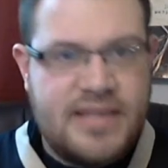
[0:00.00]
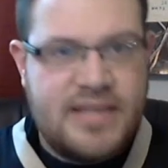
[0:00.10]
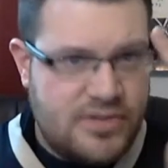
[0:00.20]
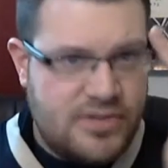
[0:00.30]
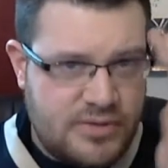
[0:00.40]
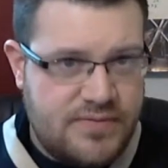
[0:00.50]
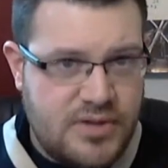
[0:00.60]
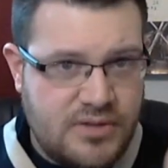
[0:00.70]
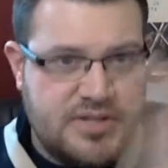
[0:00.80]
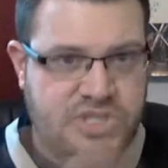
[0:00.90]
Like they have the good
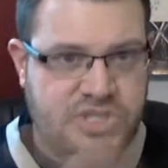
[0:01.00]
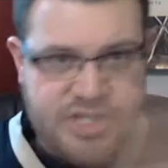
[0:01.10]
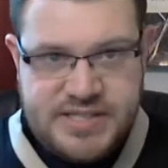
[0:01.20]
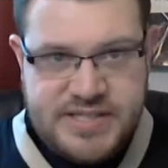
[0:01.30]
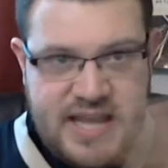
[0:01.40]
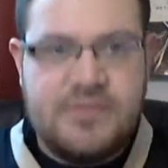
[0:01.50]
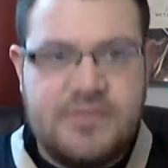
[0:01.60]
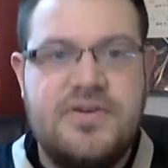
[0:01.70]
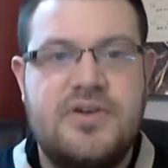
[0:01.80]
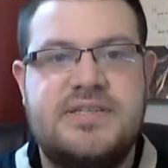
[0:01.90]
field vision to just scan the
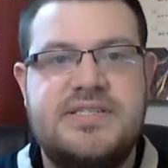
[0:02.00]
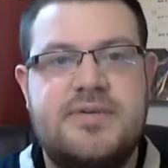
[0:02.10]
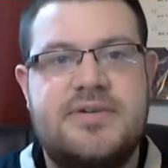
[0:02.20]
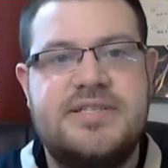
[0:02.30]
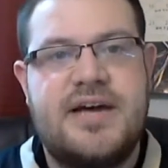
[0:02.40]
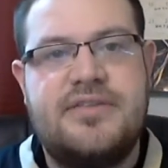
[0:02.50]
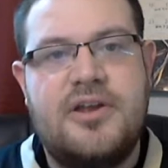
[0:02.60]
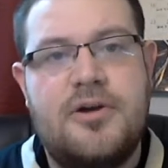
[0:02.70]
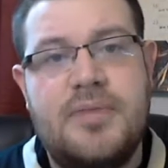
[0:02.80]
field and see what's out there.